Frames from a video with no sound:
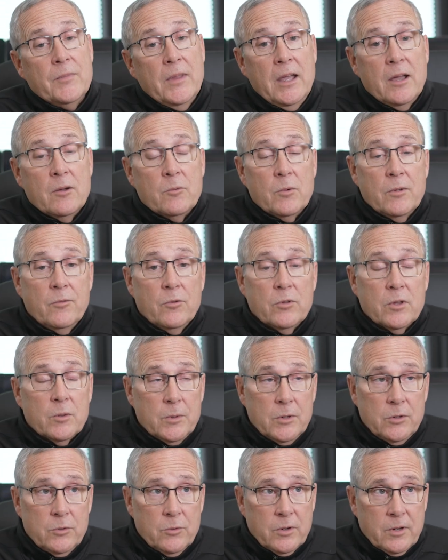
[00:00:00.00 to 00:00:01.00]
Now, we've only
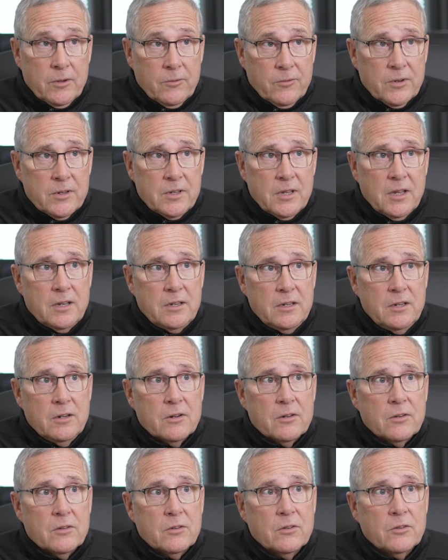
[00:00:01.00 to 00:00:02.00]
been doing it for 10
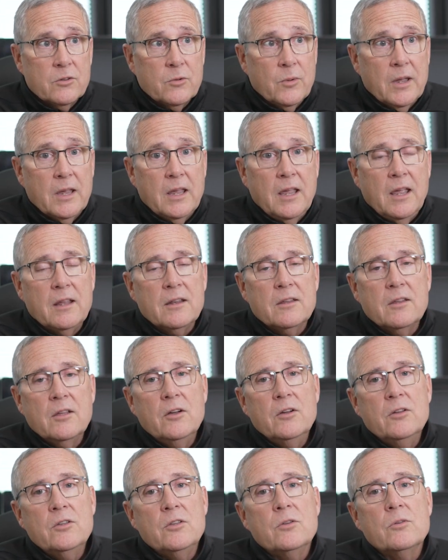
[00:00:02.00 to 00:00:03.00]
years, so I can't
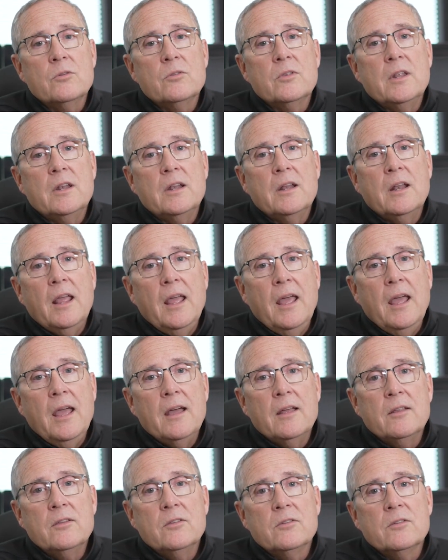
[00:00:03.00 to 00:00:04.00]
tell you that it
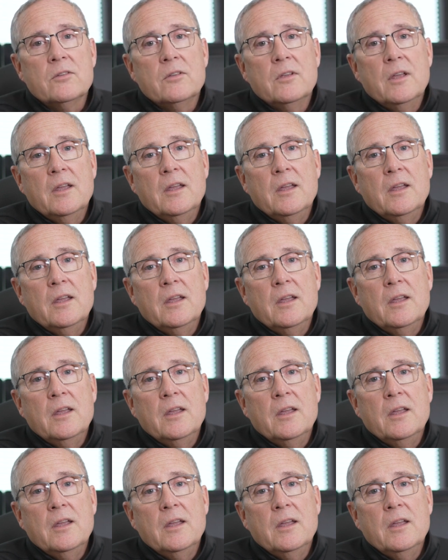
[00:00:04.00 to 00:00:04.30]
adds